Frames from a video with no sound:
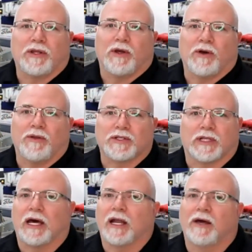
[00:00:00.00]
You know, there's
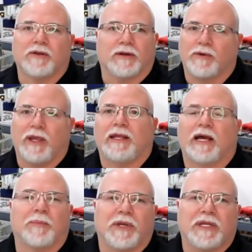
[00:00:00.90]
a lot of other great
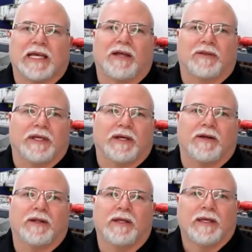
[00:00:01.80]
companies out
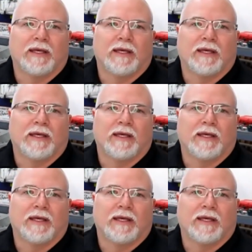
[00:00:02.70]
there,